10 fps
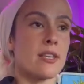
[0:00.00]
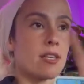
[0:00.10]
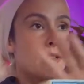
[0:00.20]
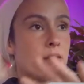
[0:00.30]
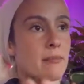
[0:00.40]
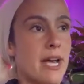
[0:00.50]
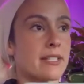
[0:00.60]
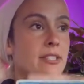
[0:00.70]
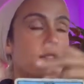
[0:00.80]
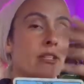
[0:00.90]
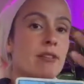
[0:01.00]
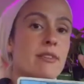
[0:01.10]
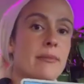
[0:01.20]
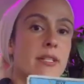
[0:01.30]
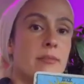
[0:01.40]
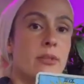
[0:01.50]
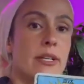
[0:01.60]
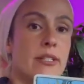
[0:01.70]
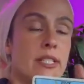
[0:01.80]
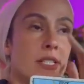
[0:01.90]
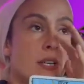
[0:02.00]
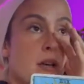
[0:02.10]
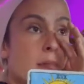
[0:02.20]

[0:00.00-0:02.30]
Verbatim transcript: the masculine and feminine polarities,